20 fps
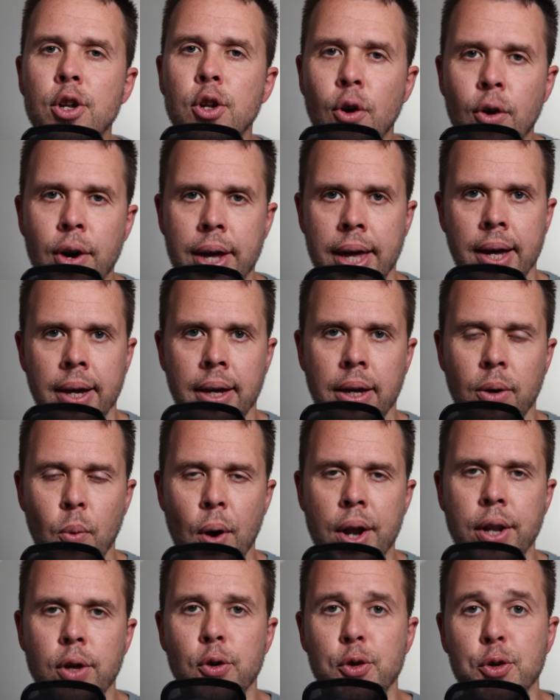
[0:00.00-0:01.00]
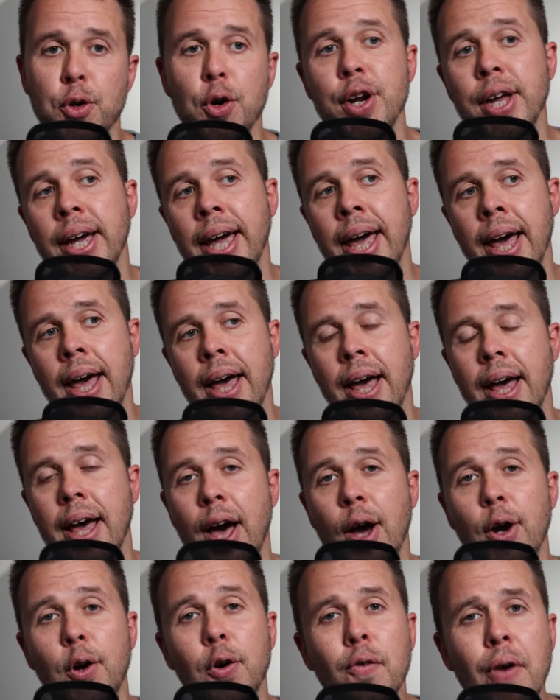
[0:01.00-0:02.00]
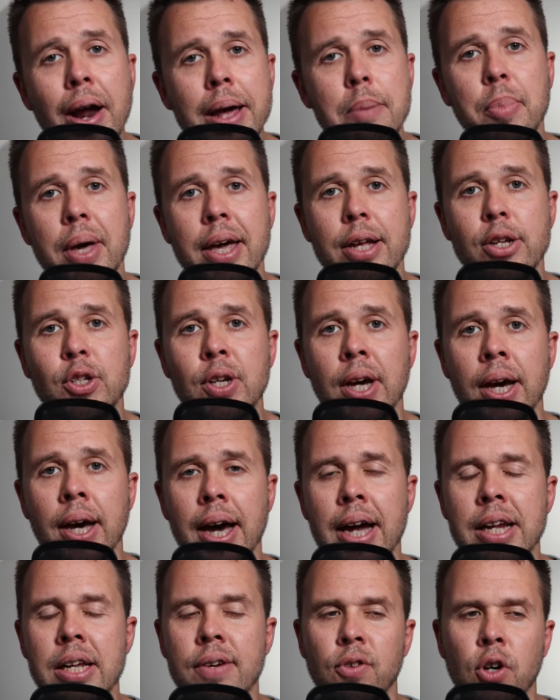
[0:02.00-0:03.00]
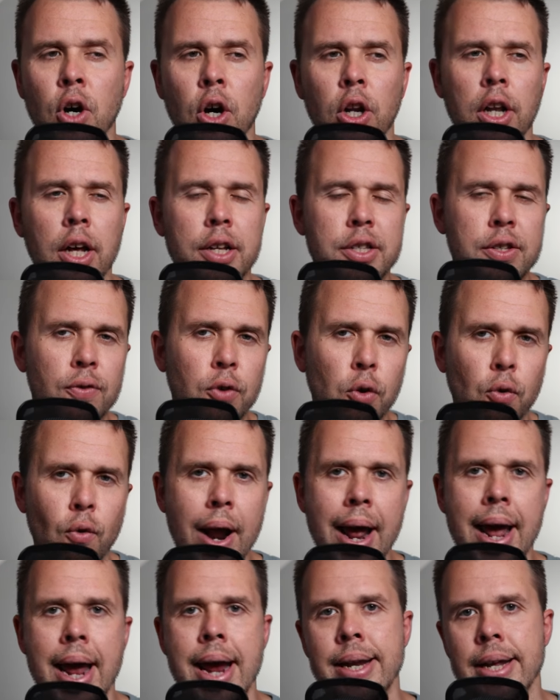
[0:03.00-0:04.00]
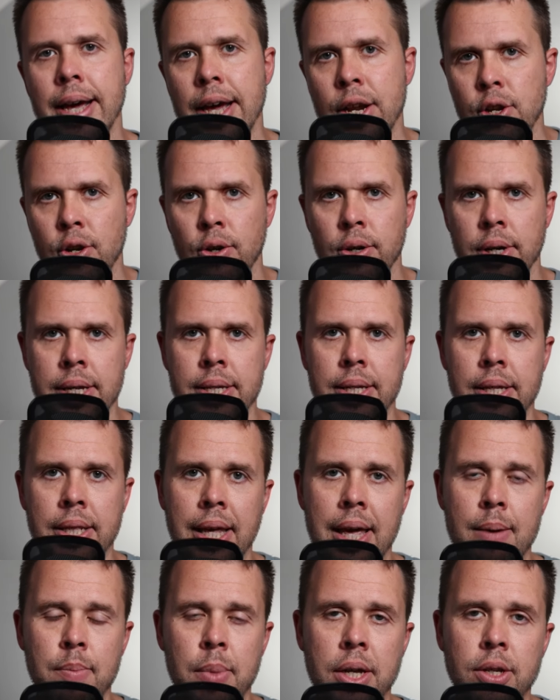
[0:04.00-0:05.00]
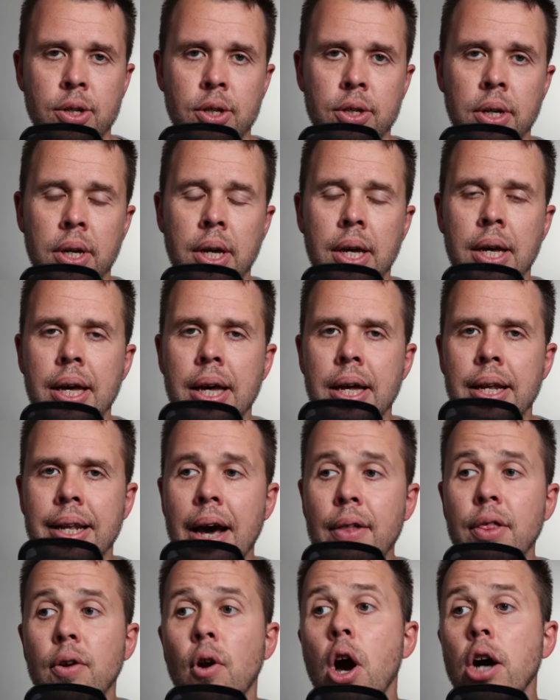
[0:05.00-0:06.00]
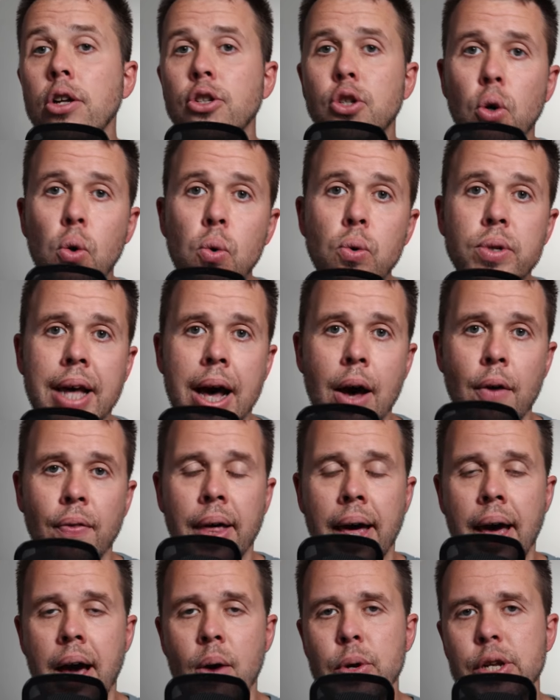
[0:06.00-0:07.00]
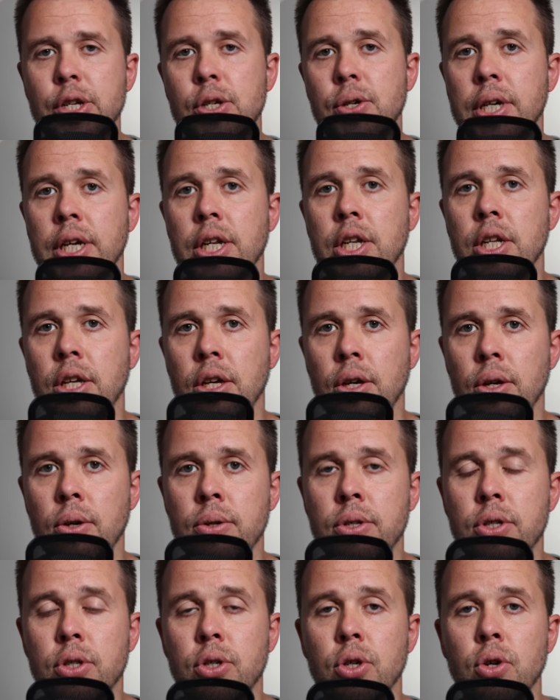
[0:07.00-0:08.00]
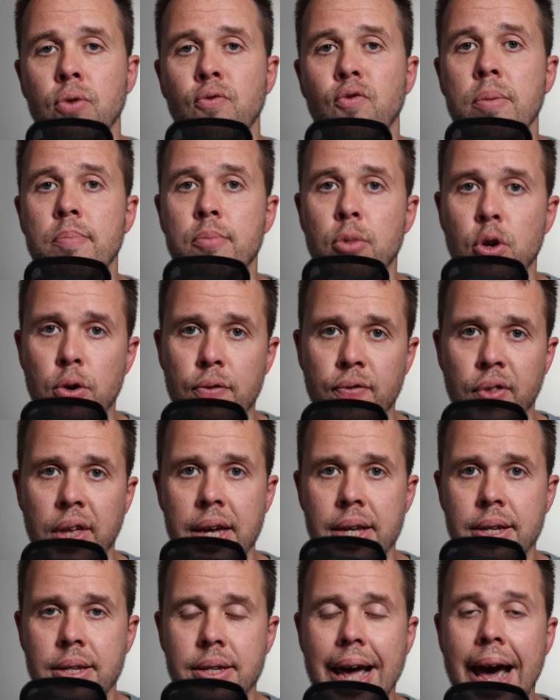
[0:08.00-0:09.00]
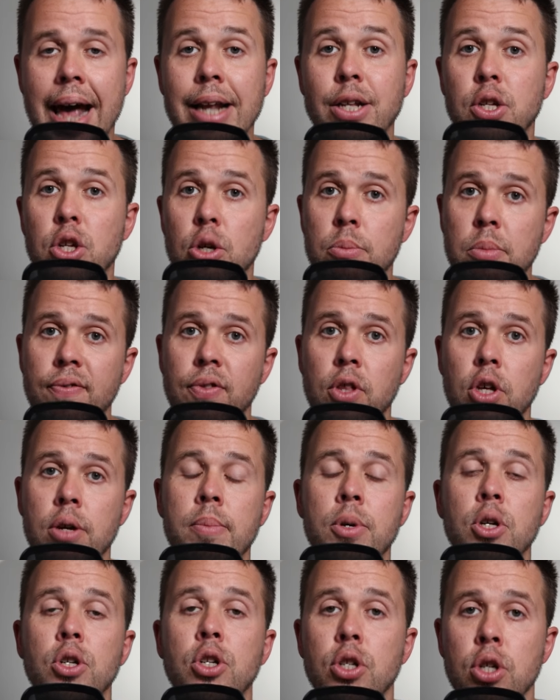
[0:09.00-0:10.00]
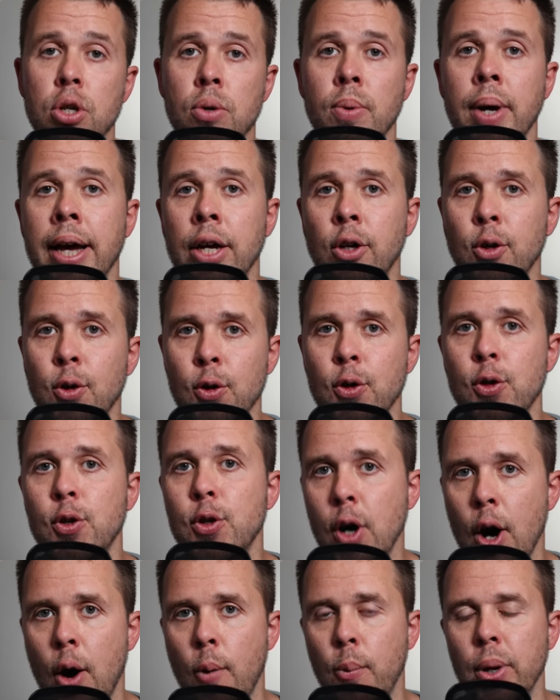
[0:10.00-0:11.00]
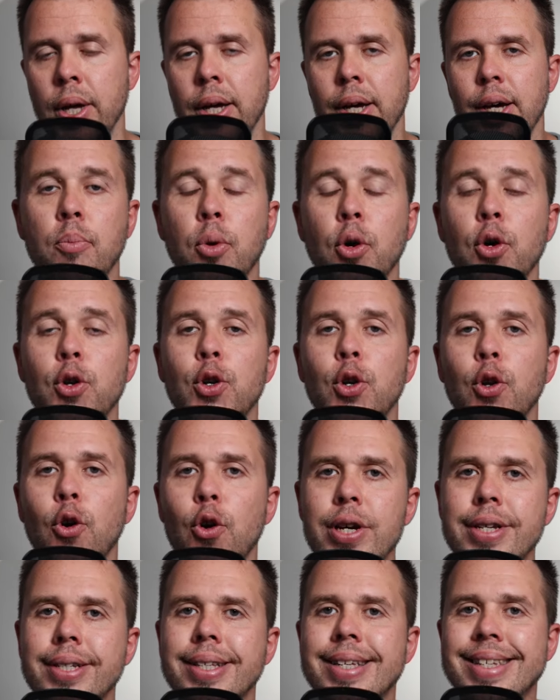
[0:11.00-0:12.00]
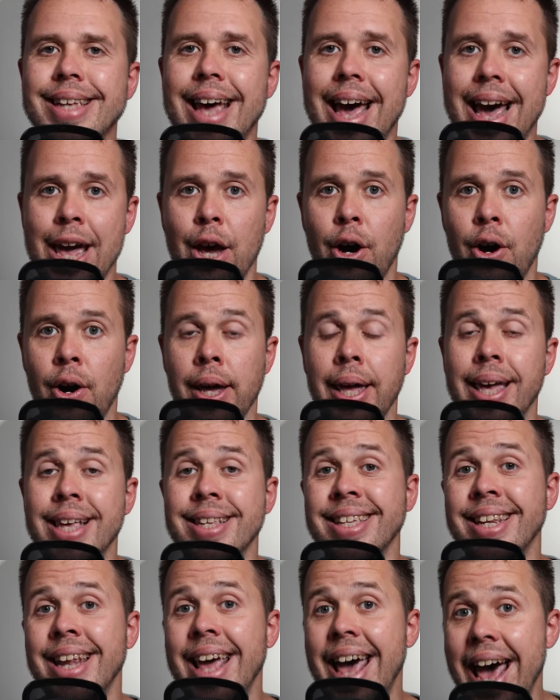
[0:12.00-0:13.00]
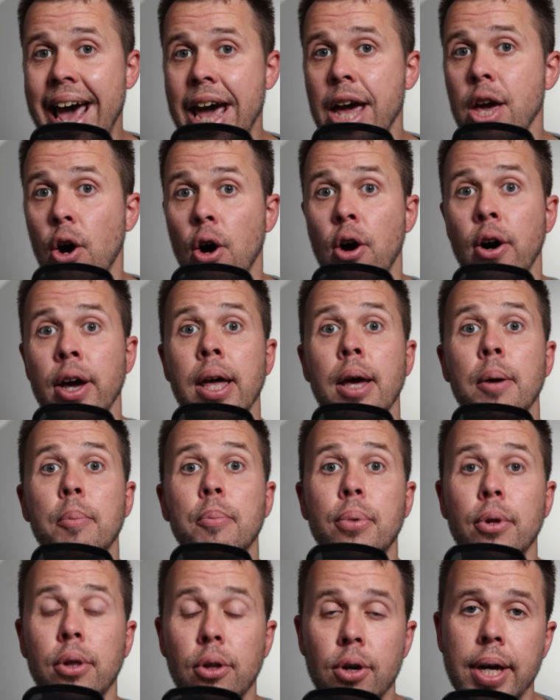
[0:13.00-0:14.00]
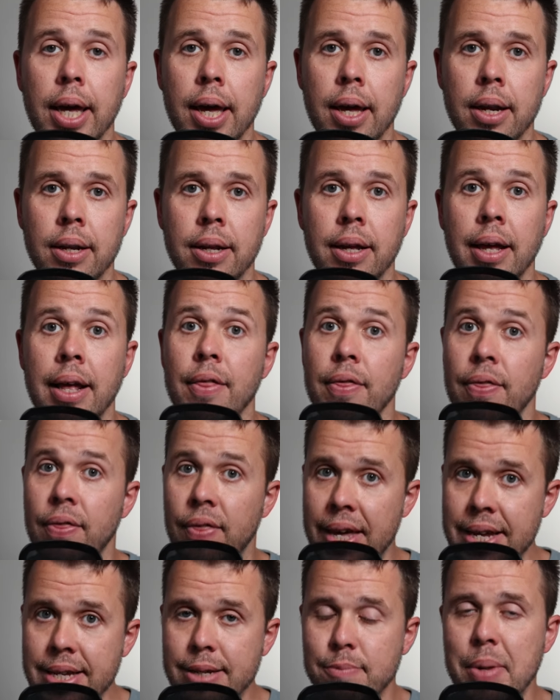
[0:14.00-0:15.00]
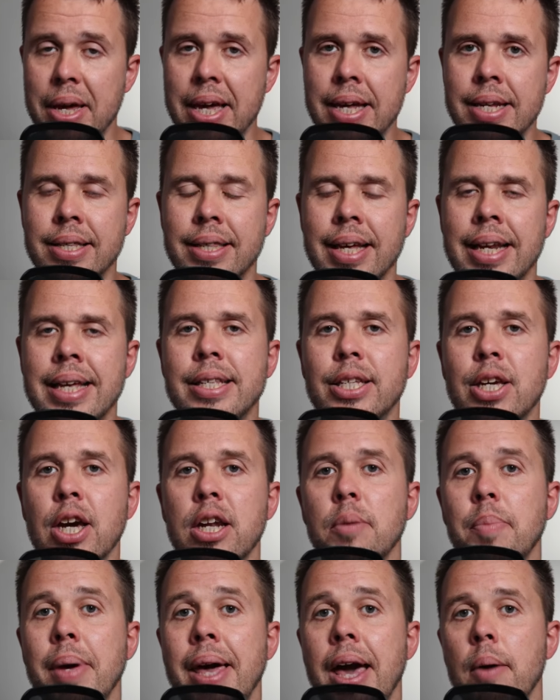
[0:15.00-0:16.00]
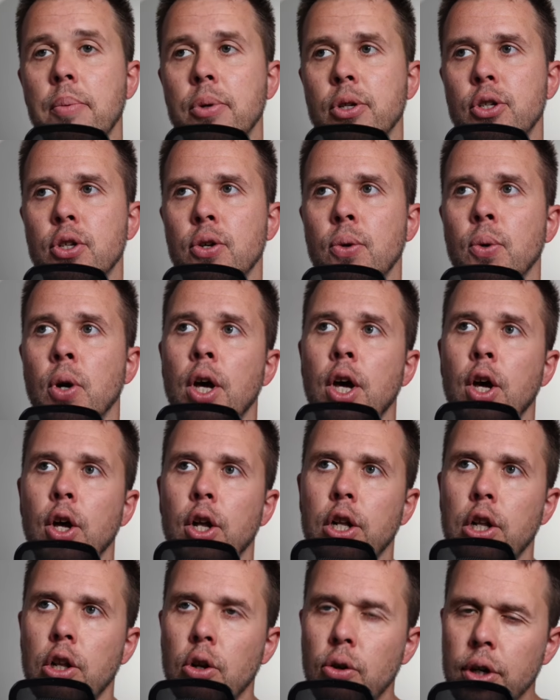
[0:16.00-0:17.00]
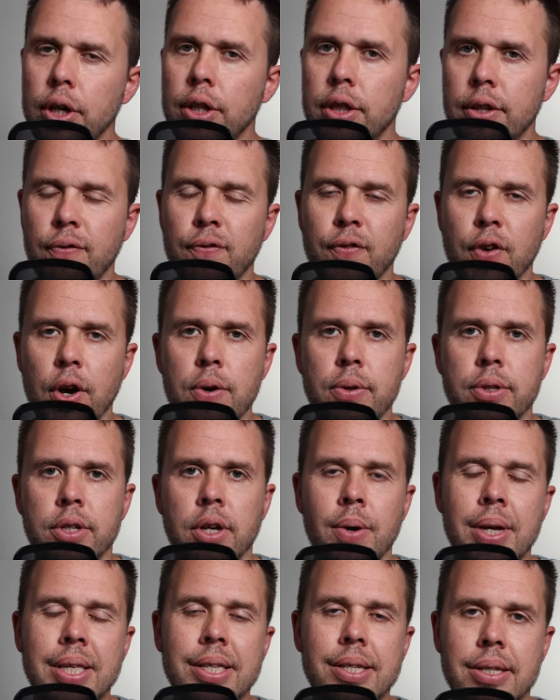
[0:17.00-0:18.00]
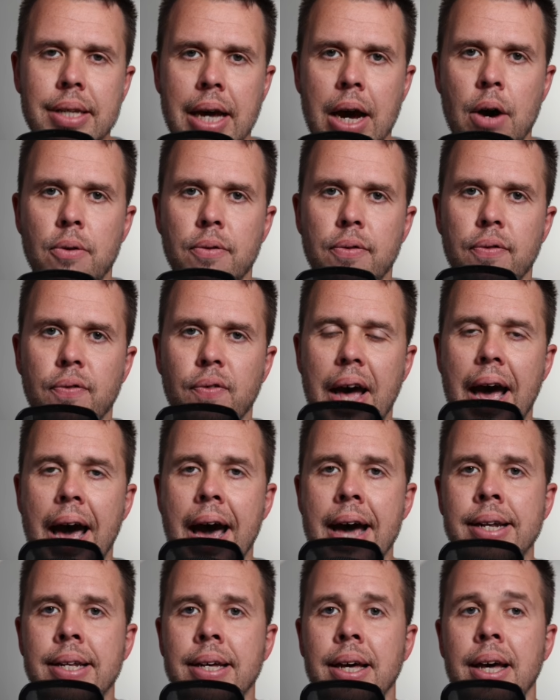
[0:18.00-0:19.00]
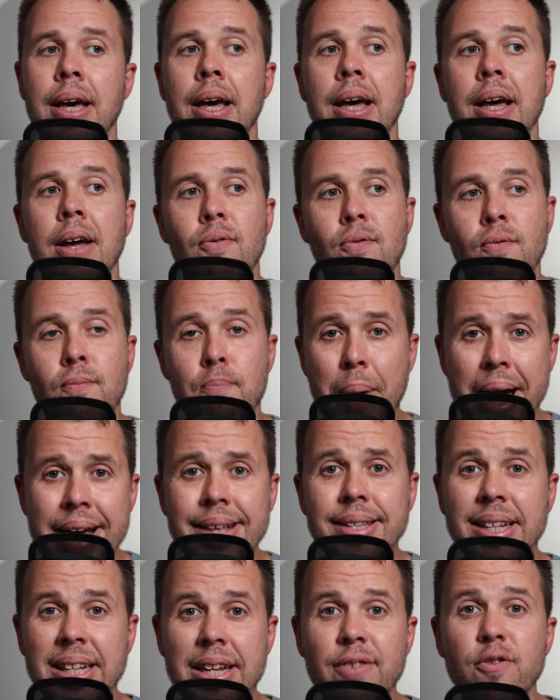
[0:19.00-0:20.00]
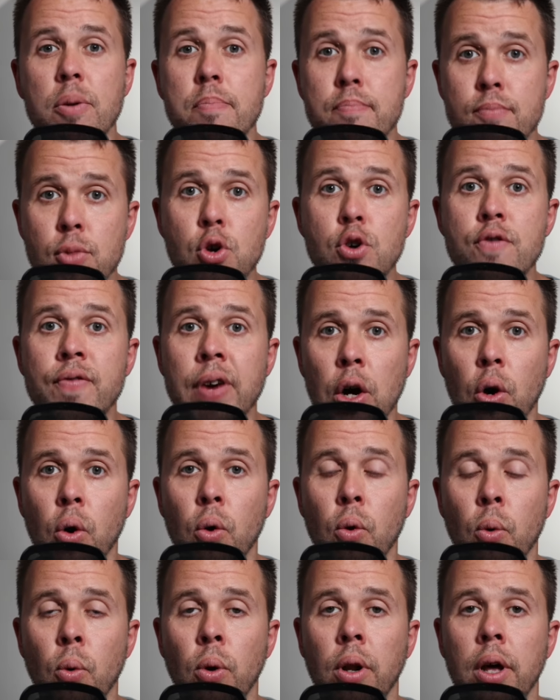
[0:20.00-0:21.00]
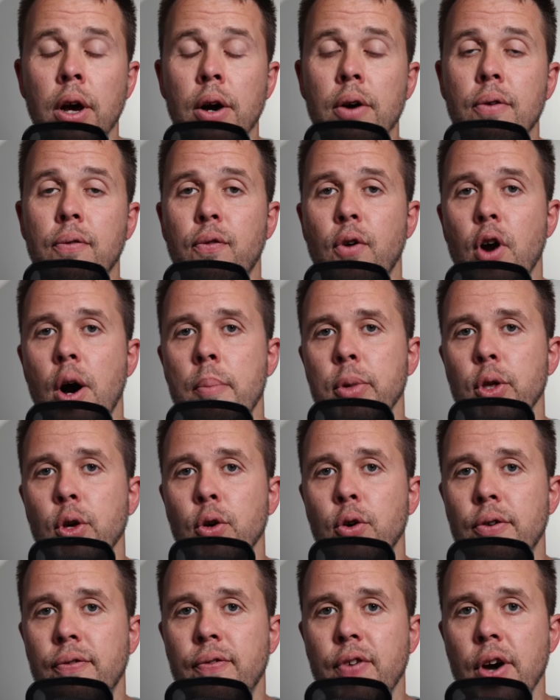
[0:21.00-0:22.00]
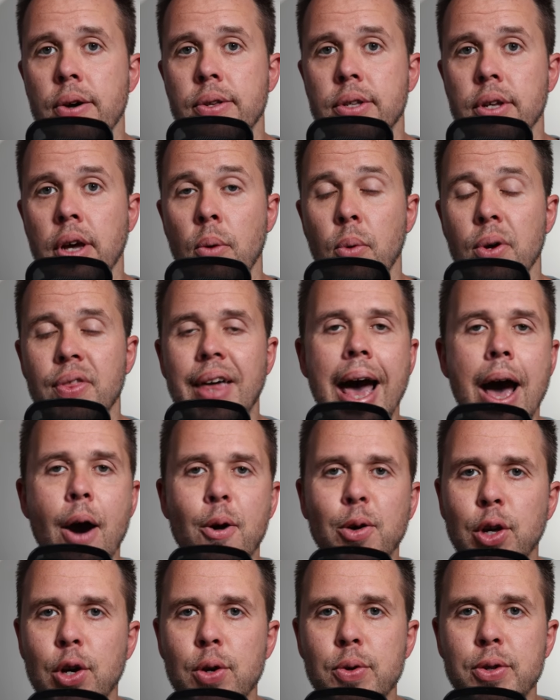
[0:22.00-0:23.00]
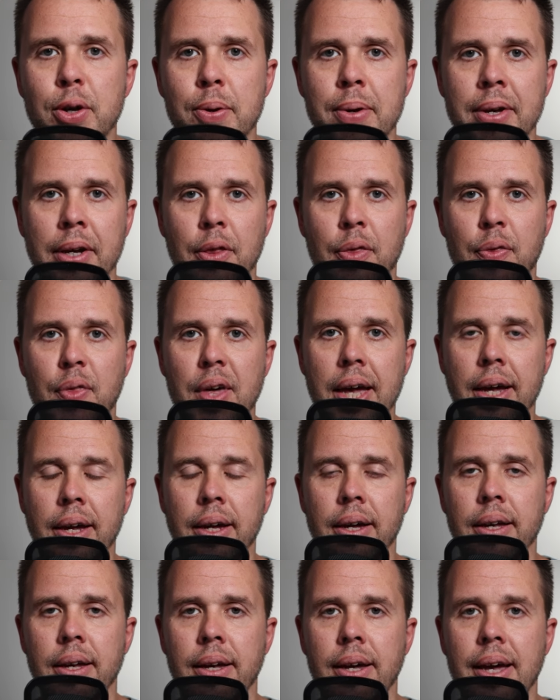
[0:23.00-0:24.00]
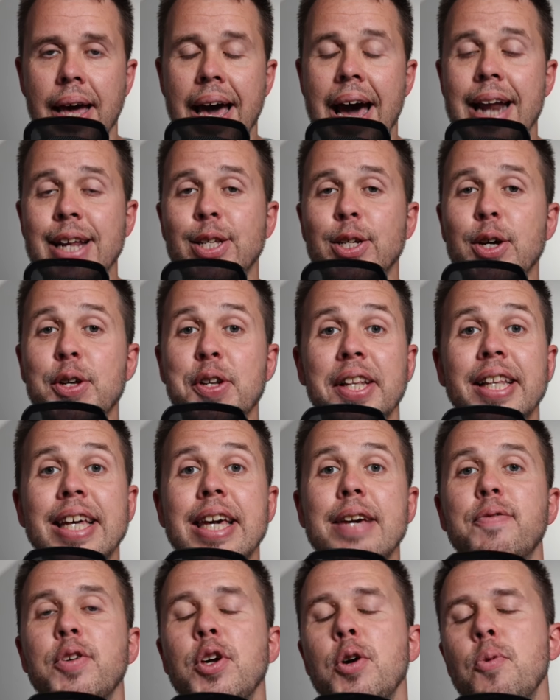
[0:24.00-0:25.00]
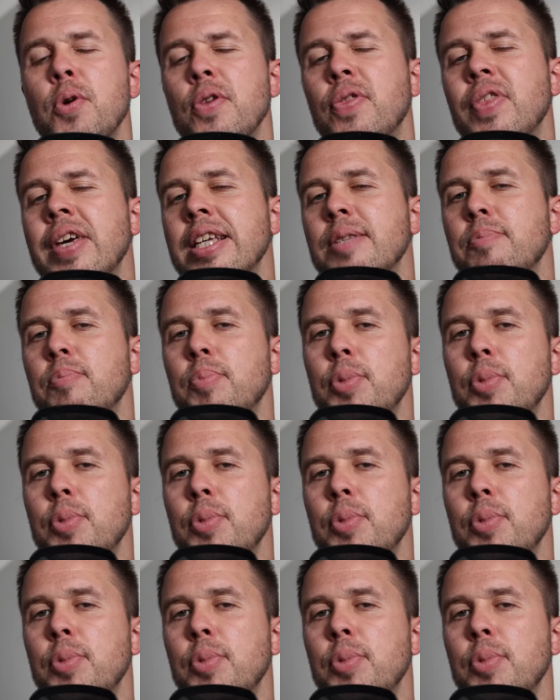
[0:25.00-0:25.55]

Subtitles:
annoying when you're trying to get a great picture and you've got lots of grain and noise in the image. Now, there are tools out there which you can use to remove this, and some of them do a good job. But Noiseless AI is an AI plugin. This means that it's going to be able to look at the photo itself and basically remove it all from your photo without you doing a thing. And it's going to leave you with these